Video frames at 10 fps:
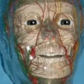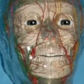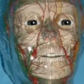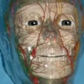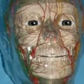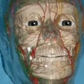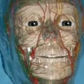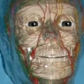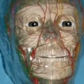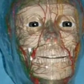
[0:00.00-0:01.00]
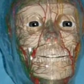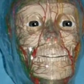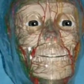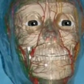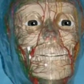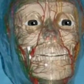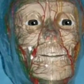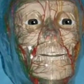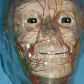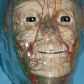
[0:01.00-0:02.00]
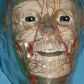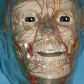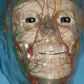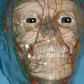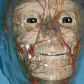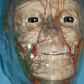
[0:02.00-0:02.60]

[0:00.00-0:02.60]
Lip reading: Digestion is finished in our small